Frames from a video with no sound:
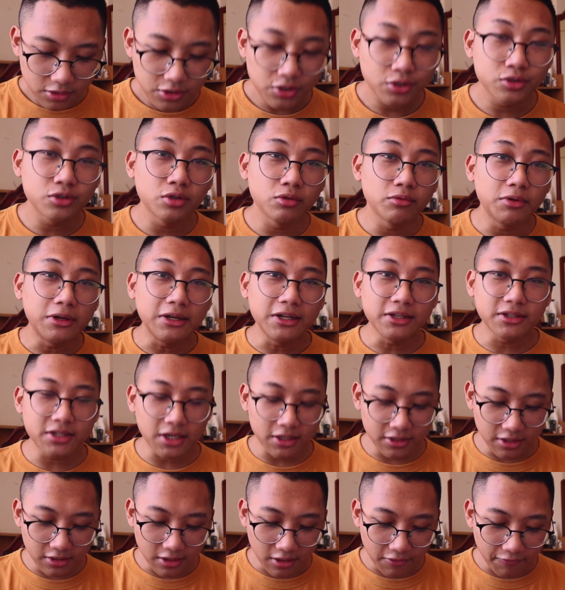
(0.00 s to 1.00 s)
So to really
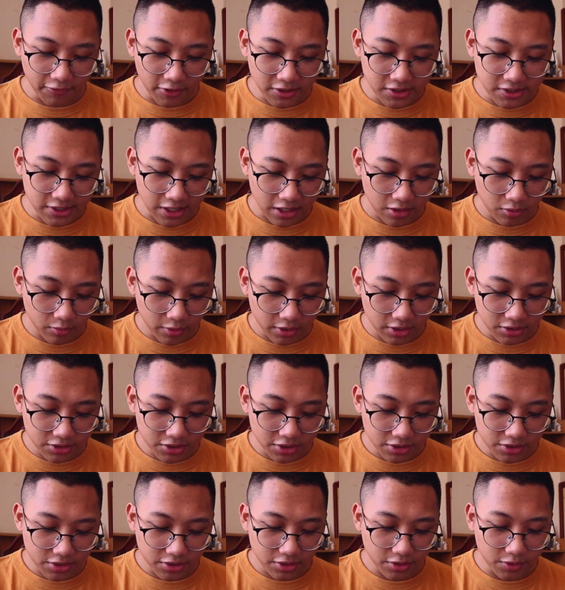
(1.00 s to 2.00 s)
tell the difference, I will
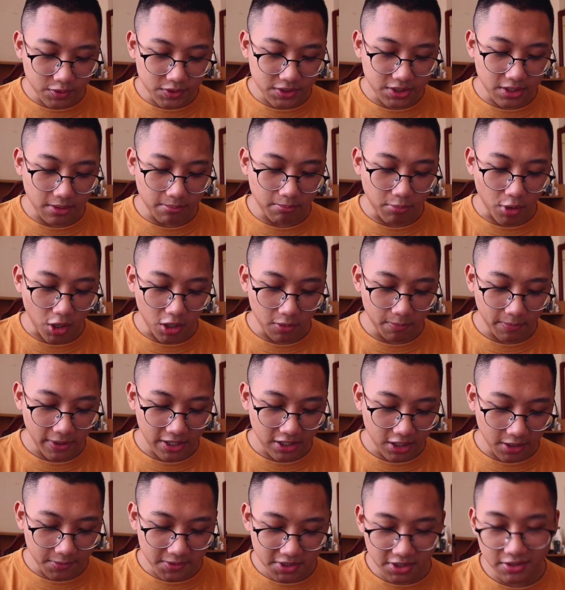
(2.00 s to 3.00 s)
just use the ball
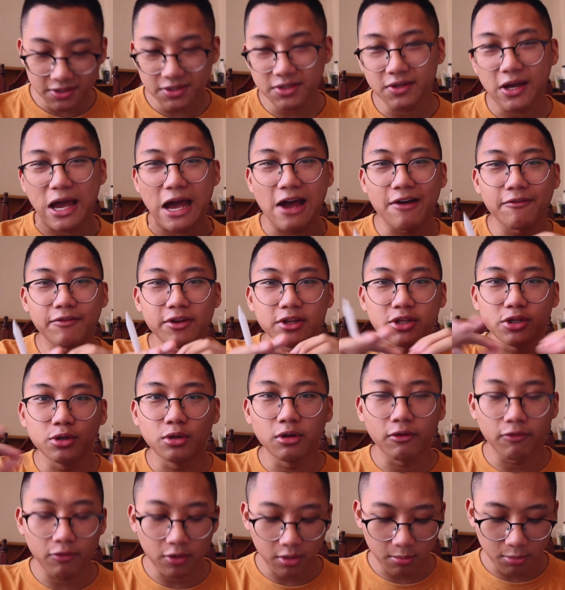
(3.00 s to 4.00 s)
pen option to have it
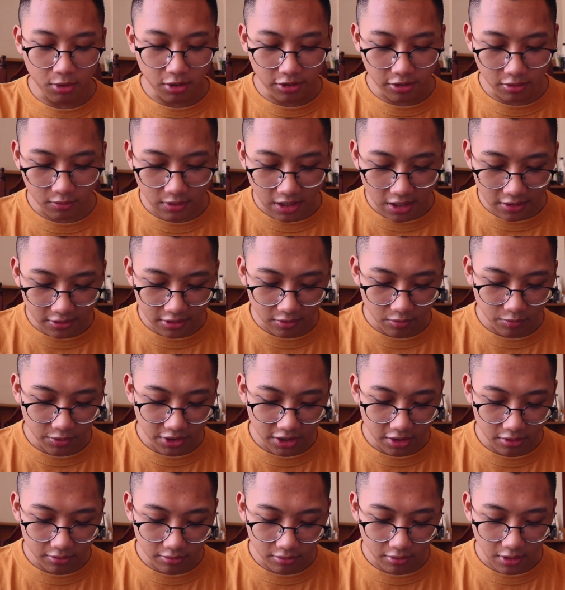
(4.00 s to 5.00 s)
uniform all throughout, and we
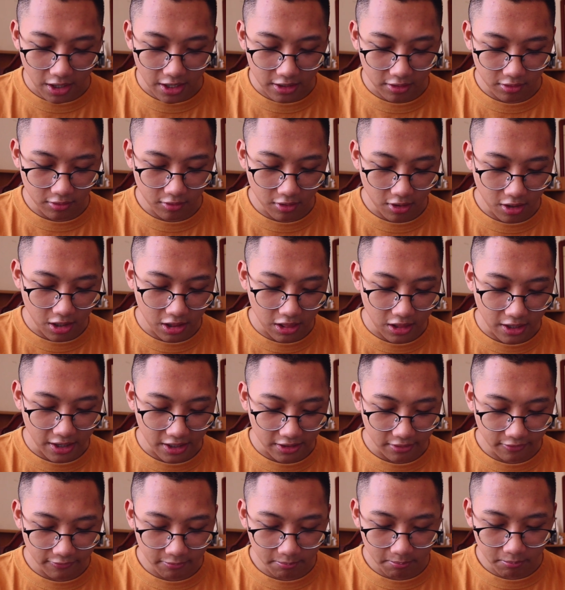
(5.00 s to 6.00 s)
can write a
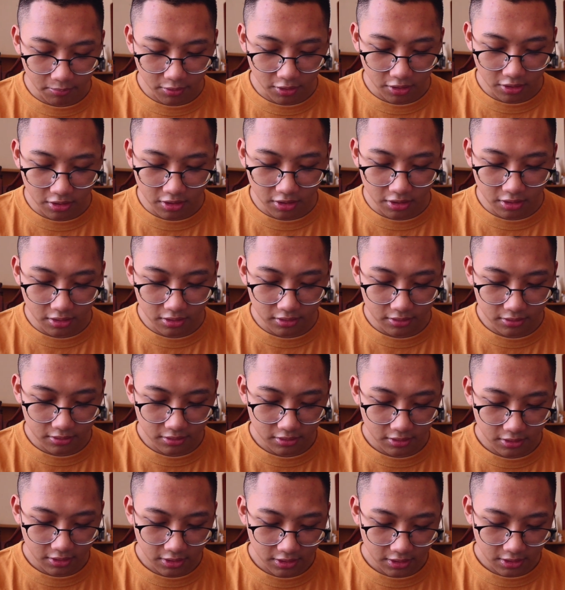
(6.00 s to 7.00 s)
line per
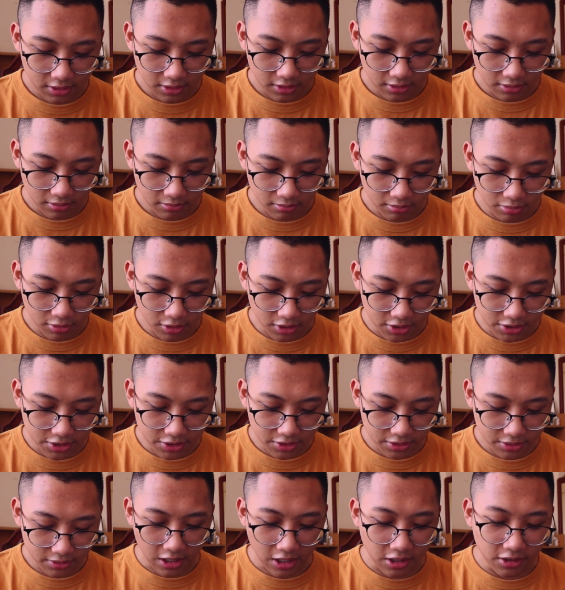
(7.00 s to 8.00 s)
brush.